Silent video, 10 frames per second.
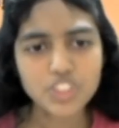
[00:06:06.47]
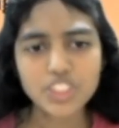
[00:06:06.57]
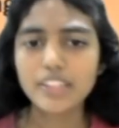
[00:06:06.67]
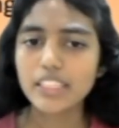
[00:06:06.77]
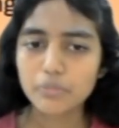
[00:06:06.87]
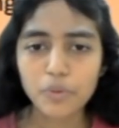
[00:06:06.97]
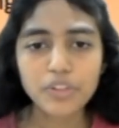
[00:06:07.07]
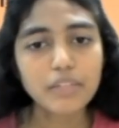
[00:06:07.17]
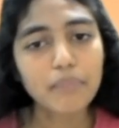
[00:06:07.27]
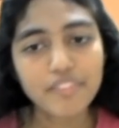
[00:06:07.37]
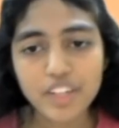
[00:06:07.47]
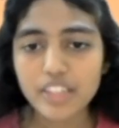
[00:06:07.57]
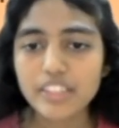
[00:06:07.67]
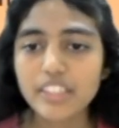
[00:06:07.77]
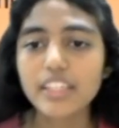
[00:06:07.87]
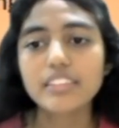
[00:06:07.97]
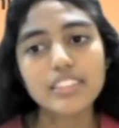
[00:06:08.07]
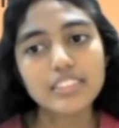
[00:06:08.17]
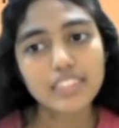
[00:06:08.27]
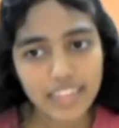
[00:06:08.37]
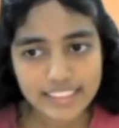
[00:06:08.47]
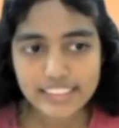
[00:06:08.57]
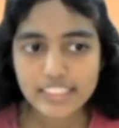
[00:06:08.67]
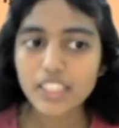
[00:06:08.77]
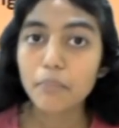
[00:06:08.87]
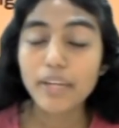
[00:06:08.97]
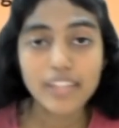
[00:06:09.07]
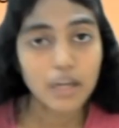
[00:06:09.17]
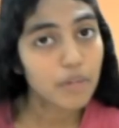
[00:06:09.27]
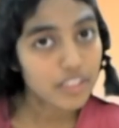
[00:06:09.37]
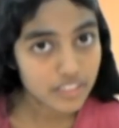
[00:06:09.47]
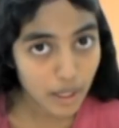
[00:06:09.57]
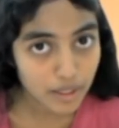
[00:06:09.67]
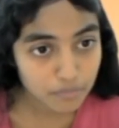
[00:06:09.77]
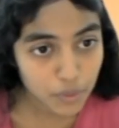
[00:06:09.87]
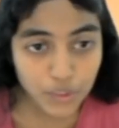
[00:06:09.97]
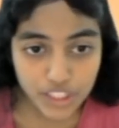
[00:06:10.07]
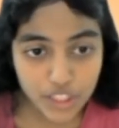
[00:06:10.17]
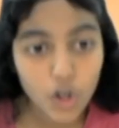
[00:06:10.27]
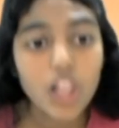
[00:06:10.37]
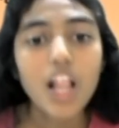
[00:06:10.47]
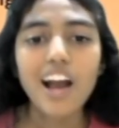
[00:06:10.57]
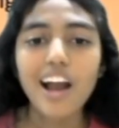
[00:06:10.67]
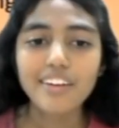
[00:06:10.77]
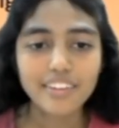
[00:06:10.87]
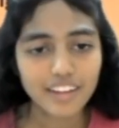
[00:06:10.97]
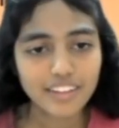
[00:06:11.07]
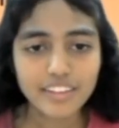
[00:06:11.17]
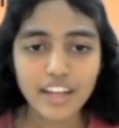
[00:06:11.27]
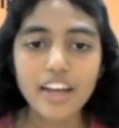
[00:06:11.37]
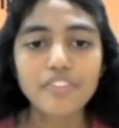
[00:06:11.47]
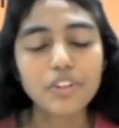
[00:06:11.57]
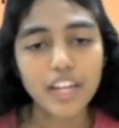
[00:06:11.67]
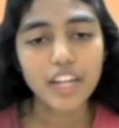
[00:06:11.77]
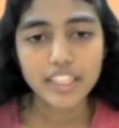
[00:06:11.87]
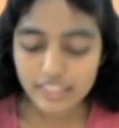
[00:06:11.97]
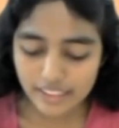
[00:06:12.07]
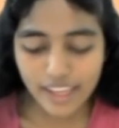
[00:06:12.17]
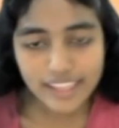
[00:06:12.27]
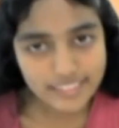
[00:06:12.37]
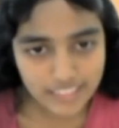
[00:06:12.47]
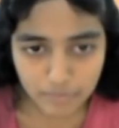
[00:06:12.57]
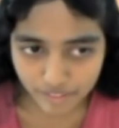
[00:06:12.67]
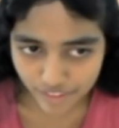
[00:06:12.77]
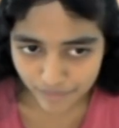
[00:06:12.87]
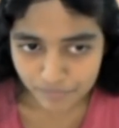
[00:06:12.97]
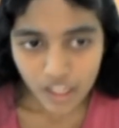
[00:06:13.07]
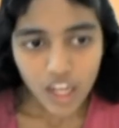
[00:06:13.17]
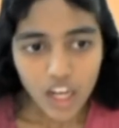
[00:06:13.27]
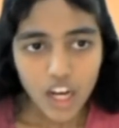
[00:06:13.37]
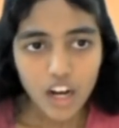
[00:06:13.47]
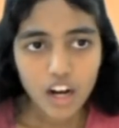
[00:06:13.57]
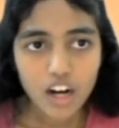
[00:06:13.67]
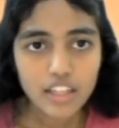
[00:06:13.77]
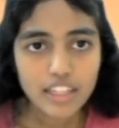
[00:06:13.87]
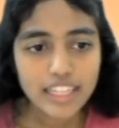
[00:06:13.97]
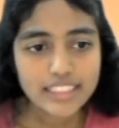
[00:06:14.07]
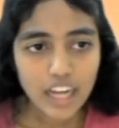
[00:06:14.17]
which contains protein buffer containing SDS and glycine, then the beta-mercaptoethanol, and a tracking dye for tracking it, and an HCl buffer. Let's